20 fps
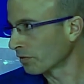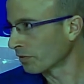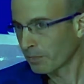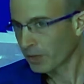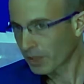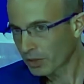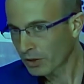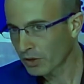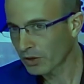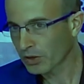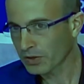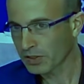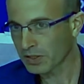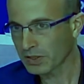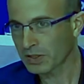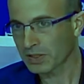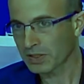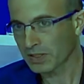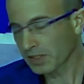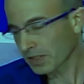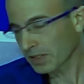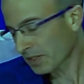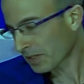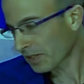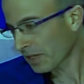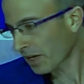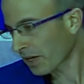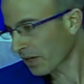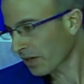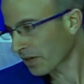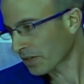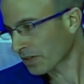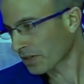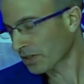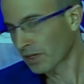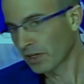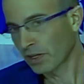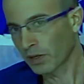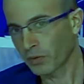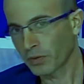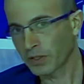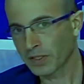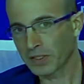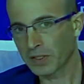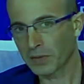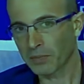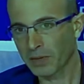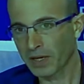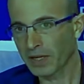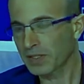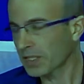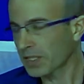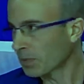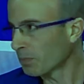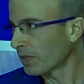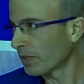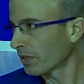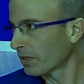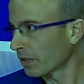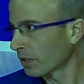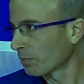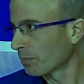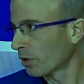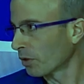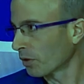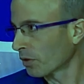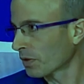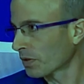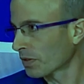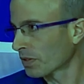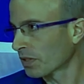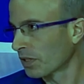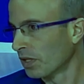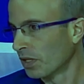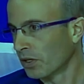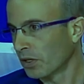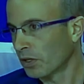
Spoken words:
because it still stays with the basic building blocks